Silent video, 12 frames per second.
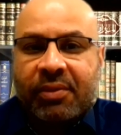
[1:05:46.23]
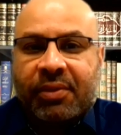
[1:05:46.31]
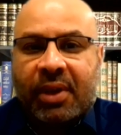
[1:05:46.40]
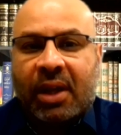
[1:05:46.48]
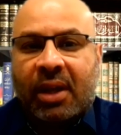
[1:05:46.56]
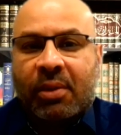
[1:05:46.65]

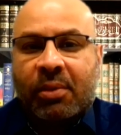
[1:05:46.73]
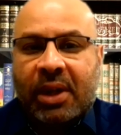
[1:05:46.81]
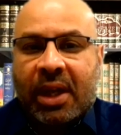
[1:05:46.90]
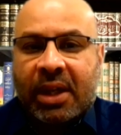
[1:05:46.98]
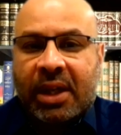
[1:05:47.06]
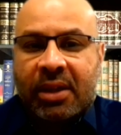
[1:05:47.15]
Uh, when I
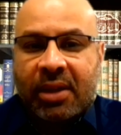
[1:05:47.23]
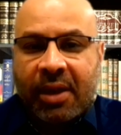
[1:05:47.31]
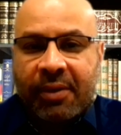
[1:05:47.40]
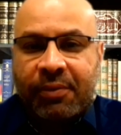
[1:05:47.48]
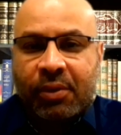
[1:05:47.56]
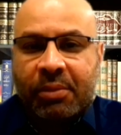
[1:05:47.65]
eat a
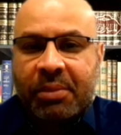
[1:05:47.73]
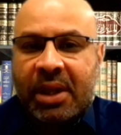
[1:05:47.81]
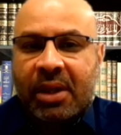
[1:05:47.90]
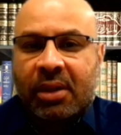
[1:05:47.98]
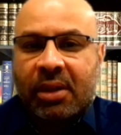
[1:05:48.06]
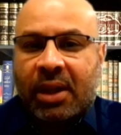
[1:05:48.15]
full
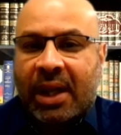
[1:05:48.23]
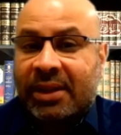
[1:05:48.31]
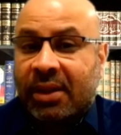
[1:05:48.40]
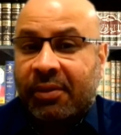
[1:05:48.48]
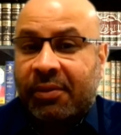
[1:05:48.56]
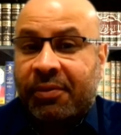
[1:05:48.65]
meal, I
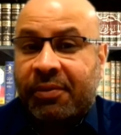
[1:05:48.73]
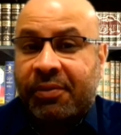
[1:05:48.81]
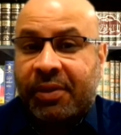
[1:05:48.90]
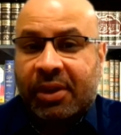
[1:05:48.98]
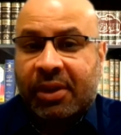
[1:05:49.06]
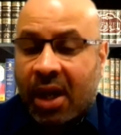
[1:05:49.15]
still
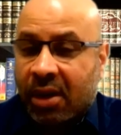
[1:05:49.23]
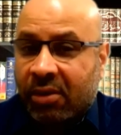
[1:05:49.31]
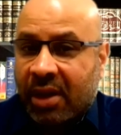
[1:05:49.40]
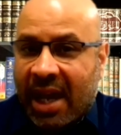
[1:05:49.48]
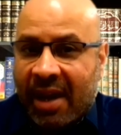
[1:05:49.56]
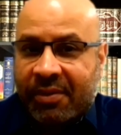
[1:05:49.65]
feel hungry
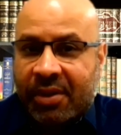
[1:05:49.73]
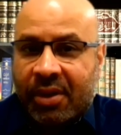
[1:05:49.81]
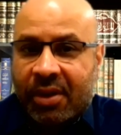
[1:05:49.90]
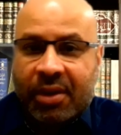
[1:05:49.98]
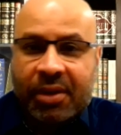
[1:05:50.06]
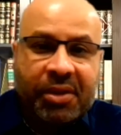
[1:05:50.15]

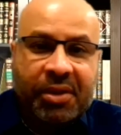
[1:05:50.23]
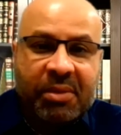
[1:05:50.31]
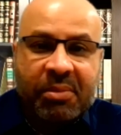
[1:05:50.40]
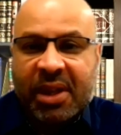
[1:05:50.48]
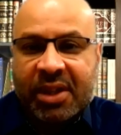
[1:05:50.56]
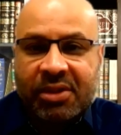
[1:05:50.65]
after 30
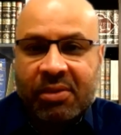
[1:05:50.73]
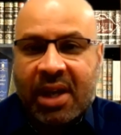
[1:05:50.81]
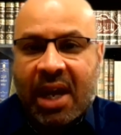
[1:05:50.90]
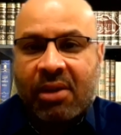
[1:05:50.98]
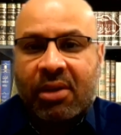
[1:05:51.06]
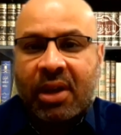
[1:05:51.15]
minutes to an
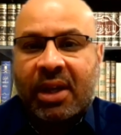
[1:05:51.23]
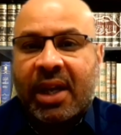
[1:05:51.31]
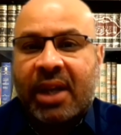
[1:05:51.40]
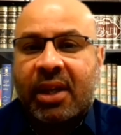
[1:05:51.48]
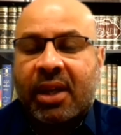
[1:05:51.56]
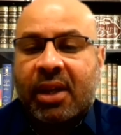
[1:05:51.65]
hour, and I,